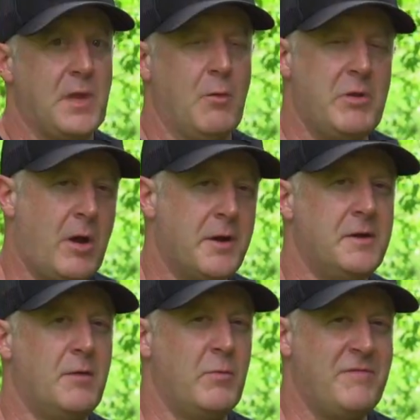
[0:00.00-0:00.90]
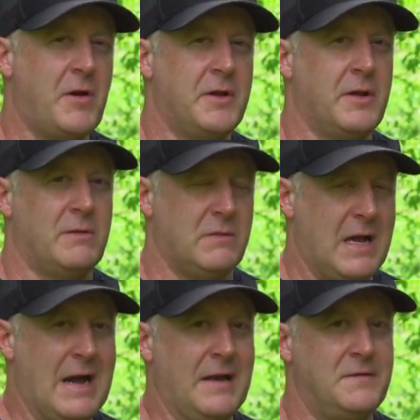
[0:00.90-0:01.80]
We hunt, we've hunted a
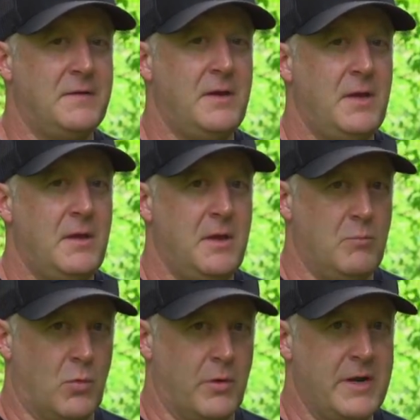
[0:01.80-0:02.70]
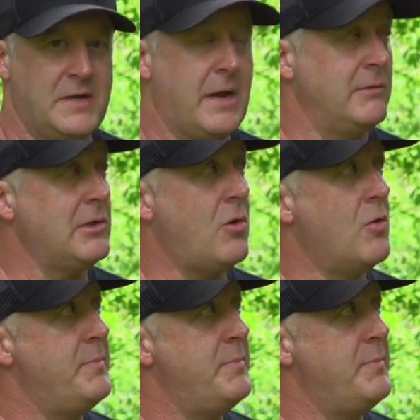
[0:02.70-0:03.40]
lot morning down low